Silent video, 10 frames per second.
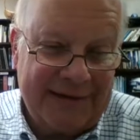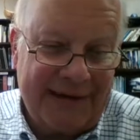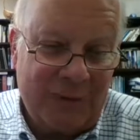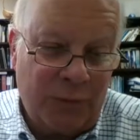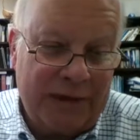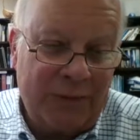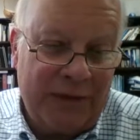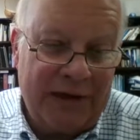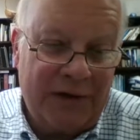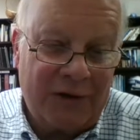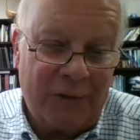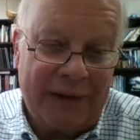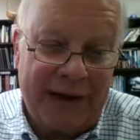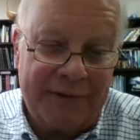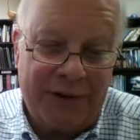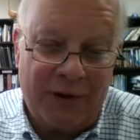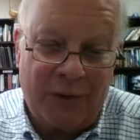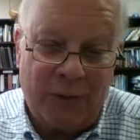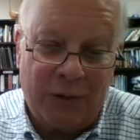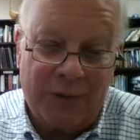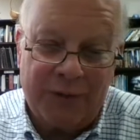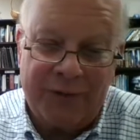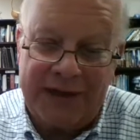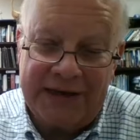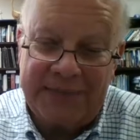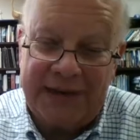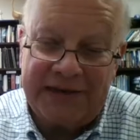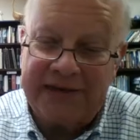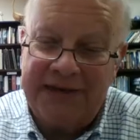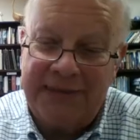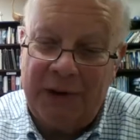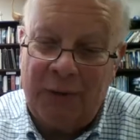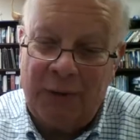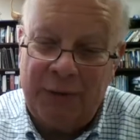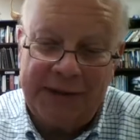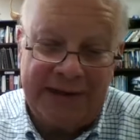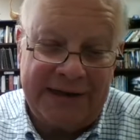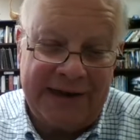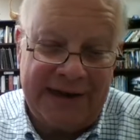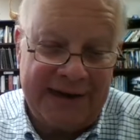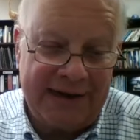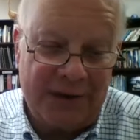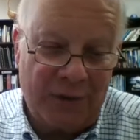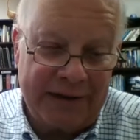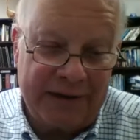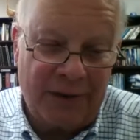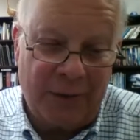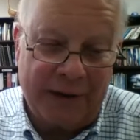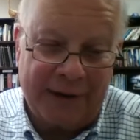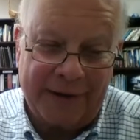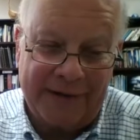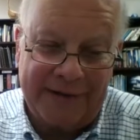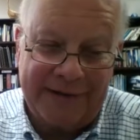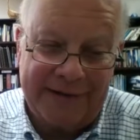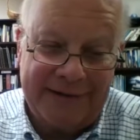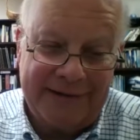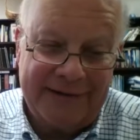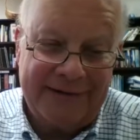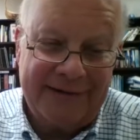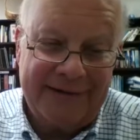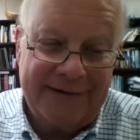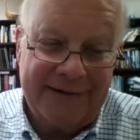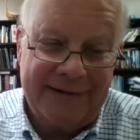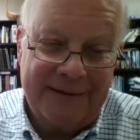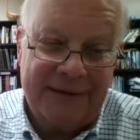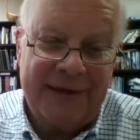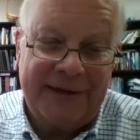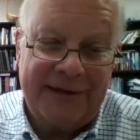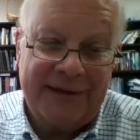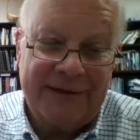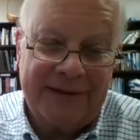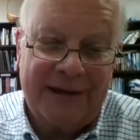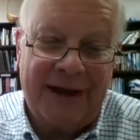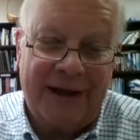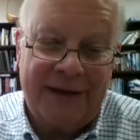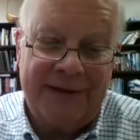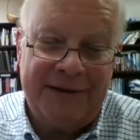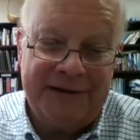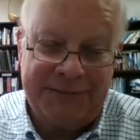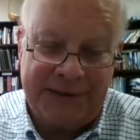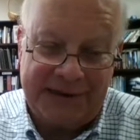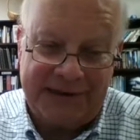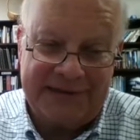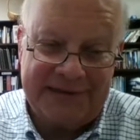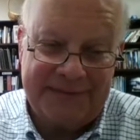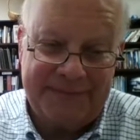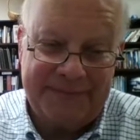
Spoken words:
And when we look around at our world, things may seem old and dead and going nowhere. Then God speaks.